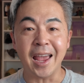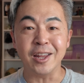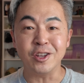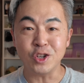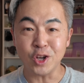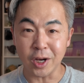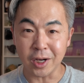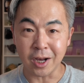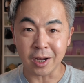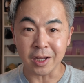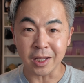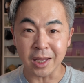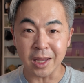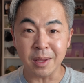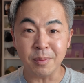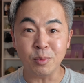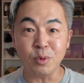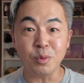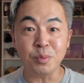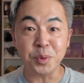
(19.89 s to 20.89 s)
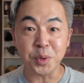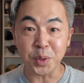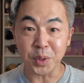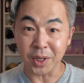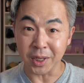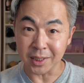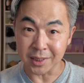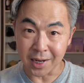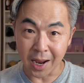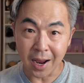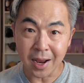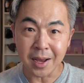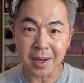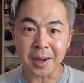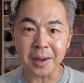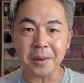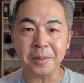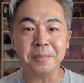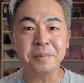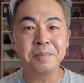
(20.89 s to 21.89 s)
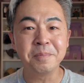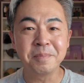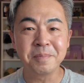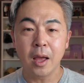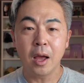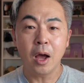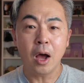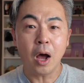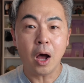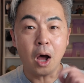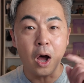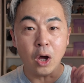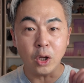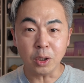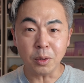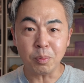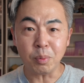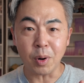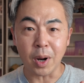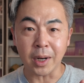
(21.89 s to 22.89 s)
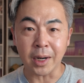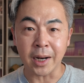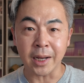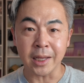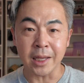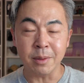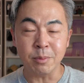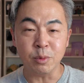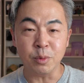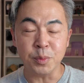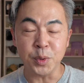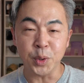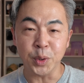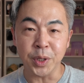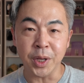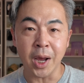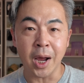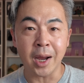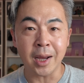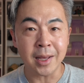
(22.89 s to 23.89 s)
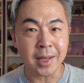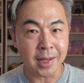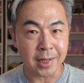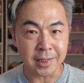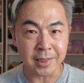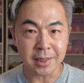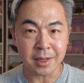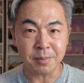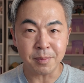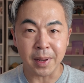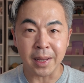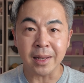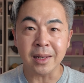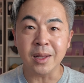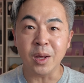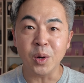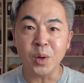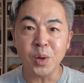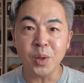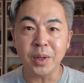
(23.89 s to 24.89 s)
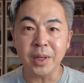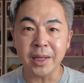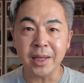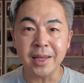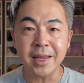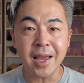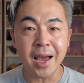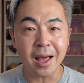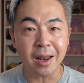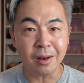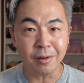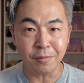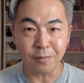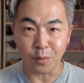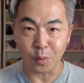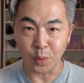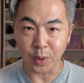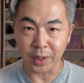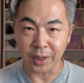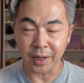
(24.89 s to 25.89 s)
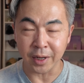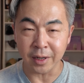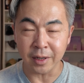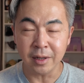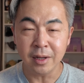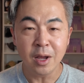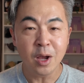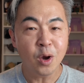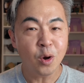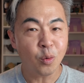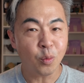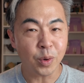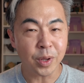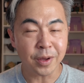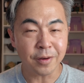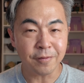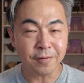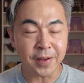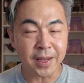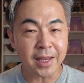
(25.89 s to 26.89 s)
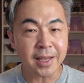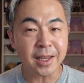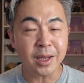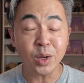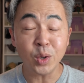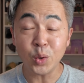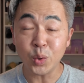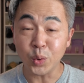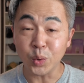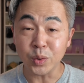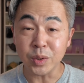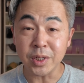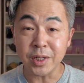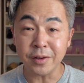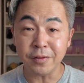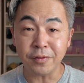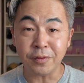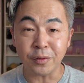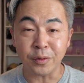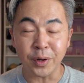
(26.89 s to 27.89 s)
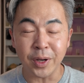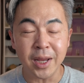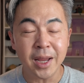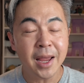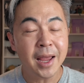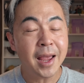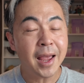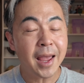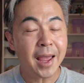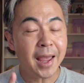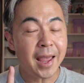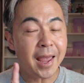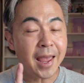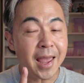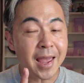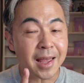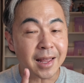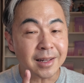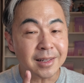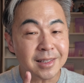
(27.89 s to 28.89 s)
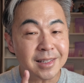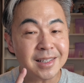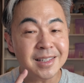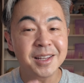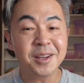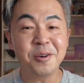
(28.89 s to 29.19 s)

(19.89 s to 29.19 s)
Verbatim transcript: and check out yibubeauty.com. All the products Yibu Beauty are custom made locally in California. We are vegan, cruelty free and